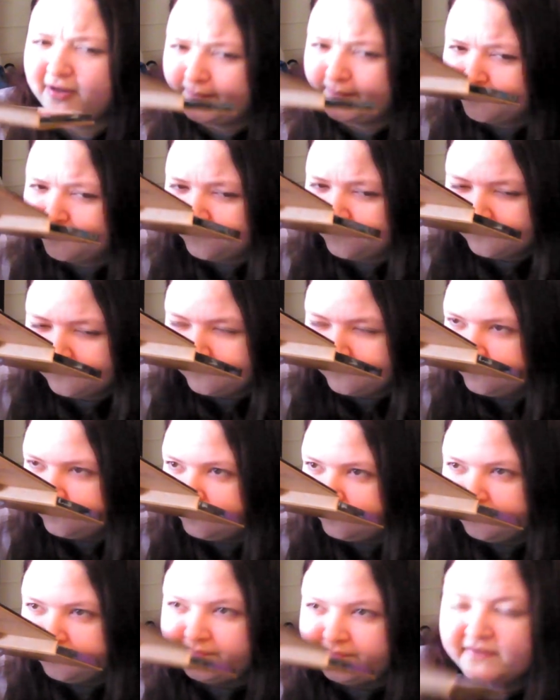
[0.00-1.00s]

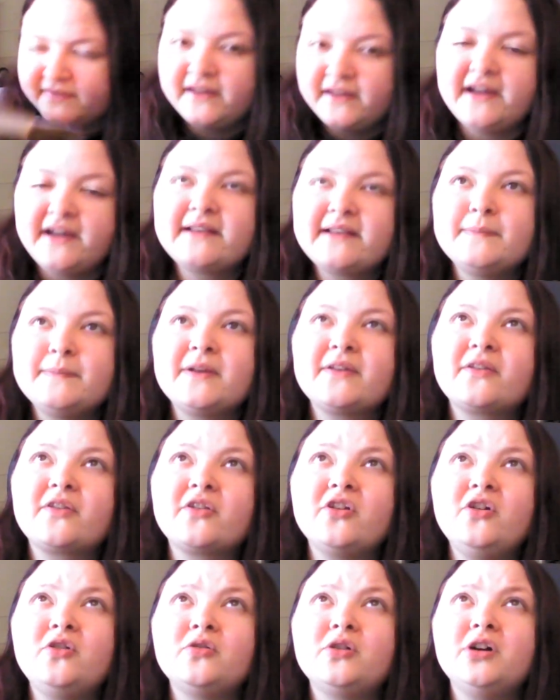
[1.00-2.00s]
It smells
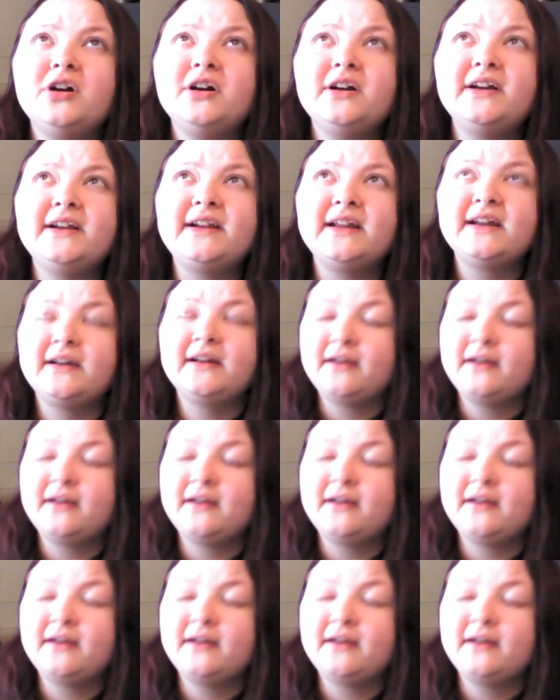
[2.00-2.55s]
so good.